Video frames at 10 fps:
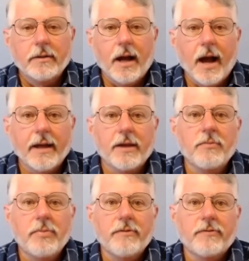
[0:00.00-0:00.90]
I can
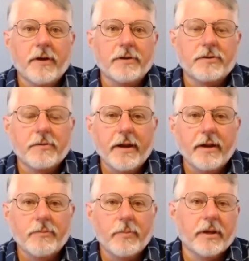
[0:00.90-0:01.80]
be
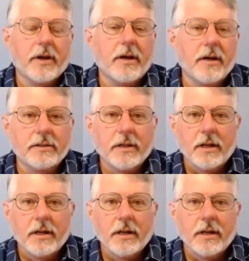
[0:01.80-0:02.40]
frustrated because,